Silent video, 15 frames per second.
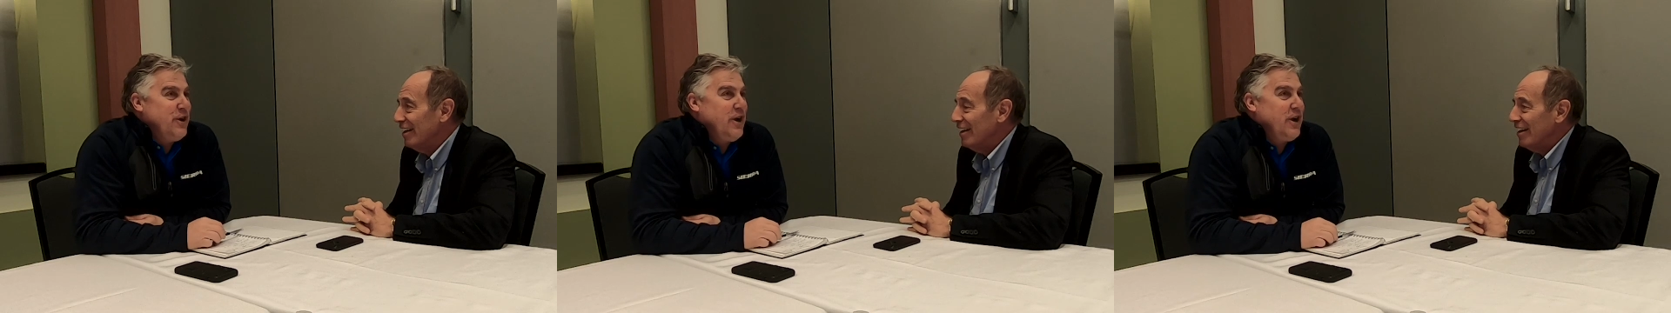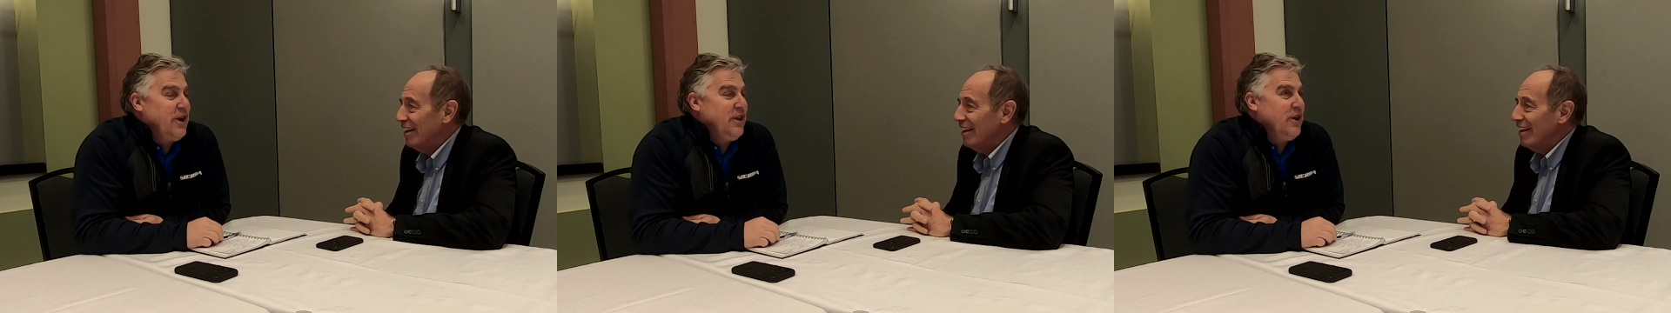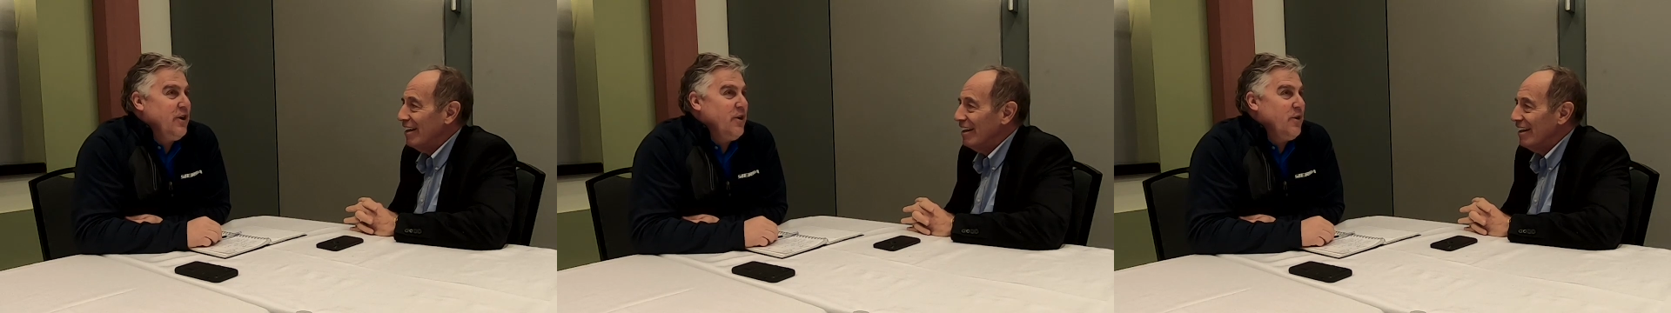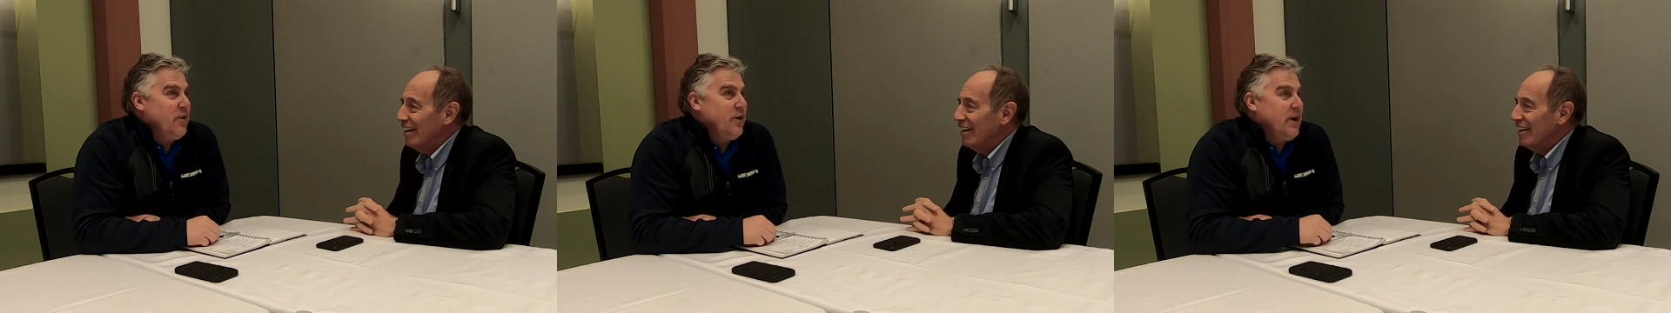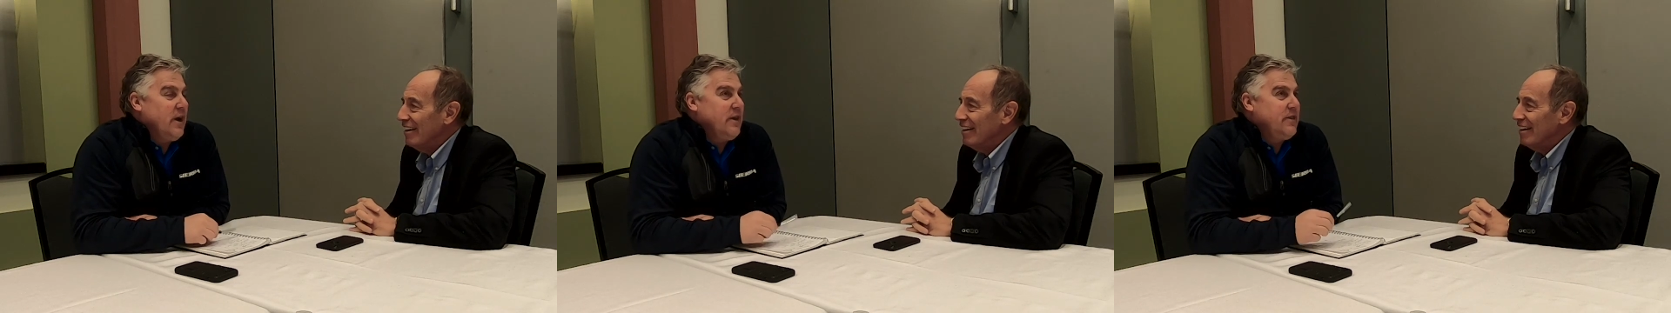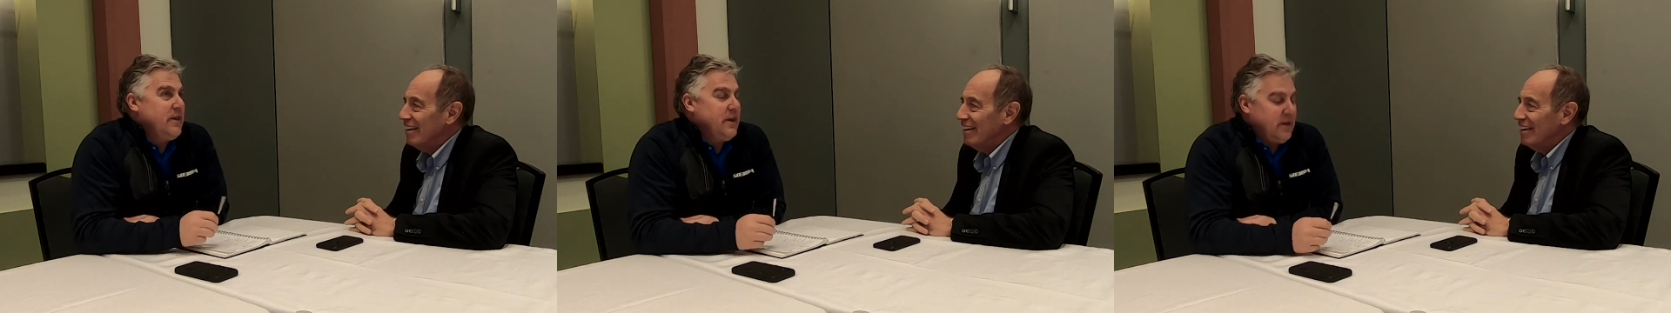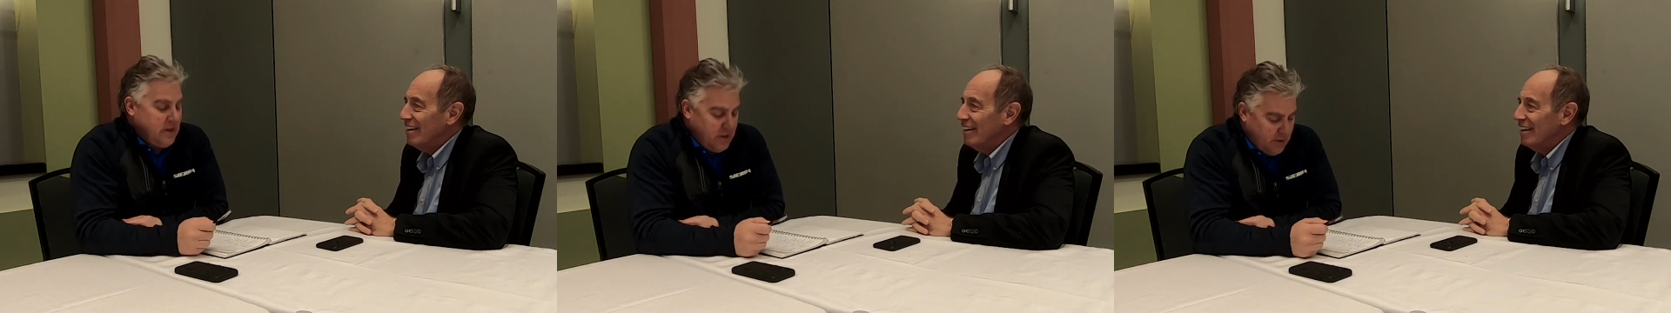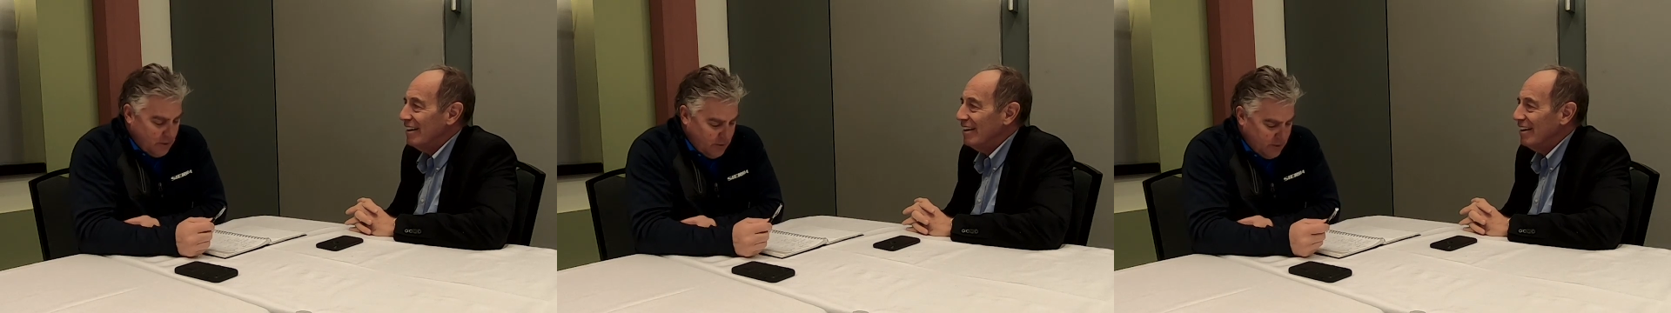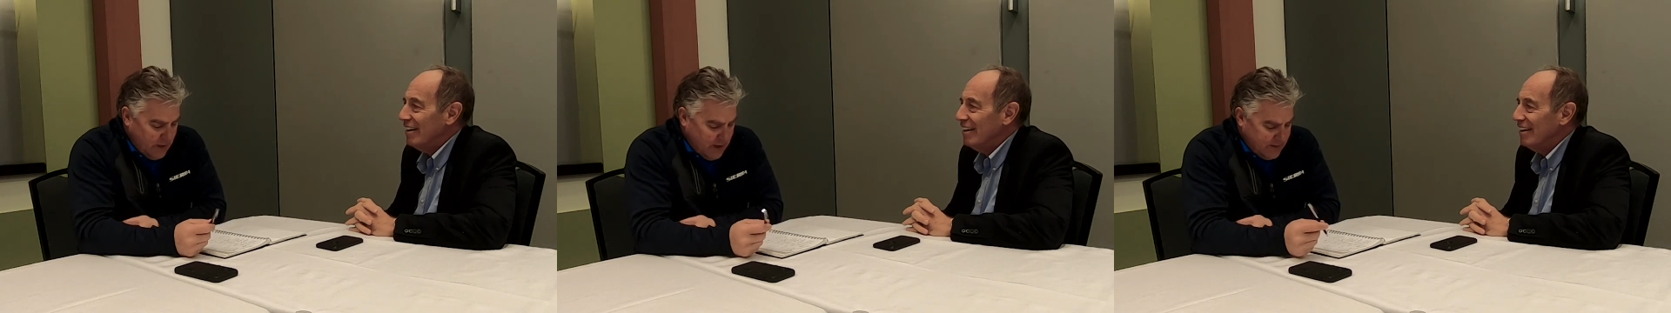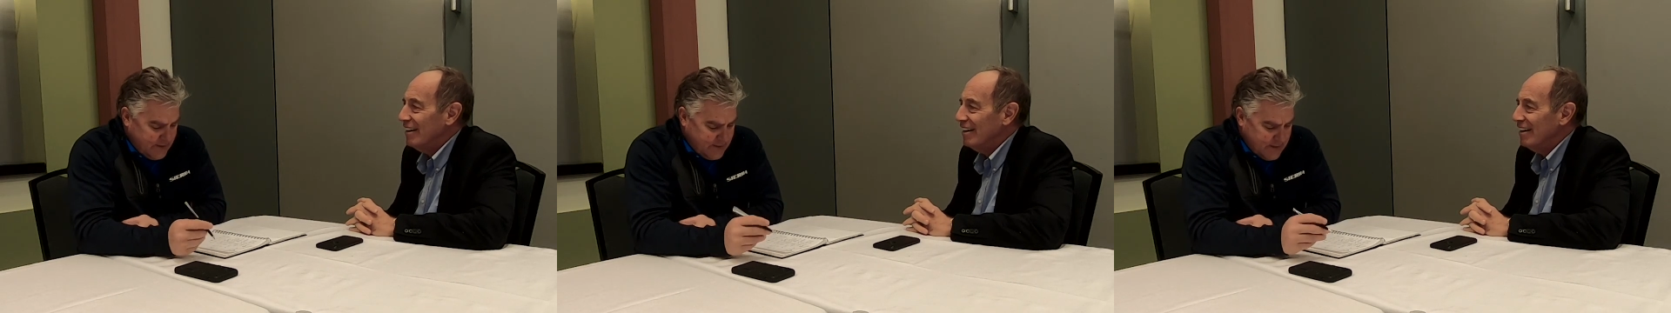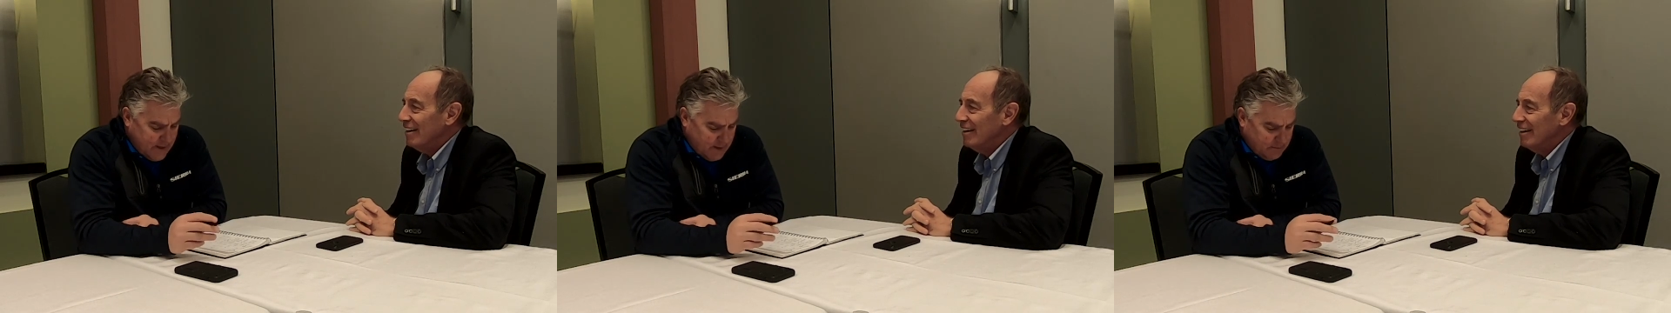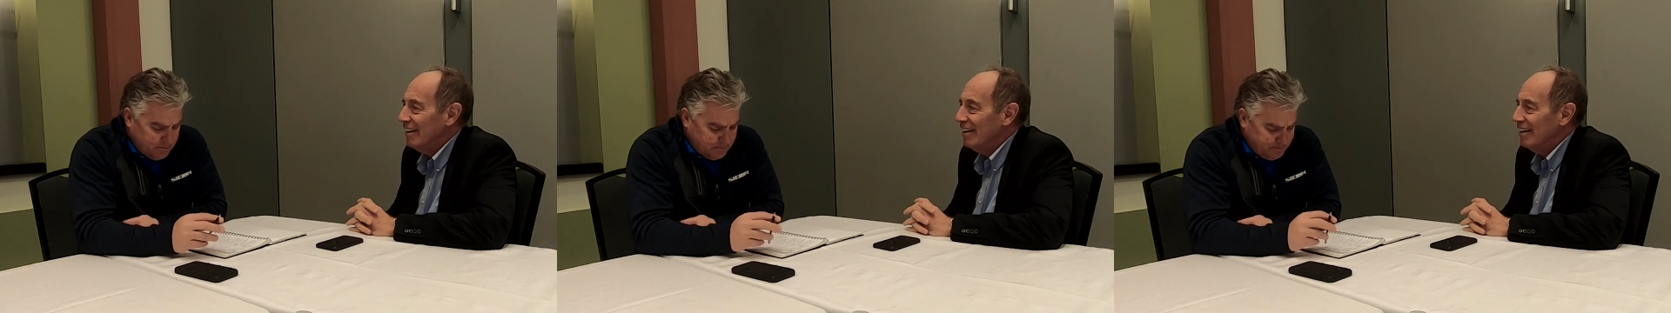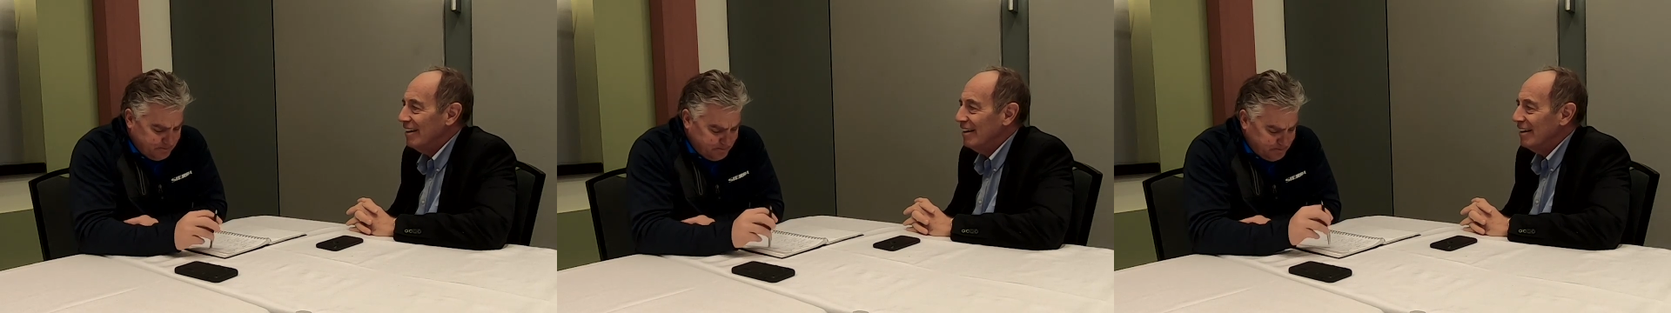Speaker 1: not alone. I think you know that um,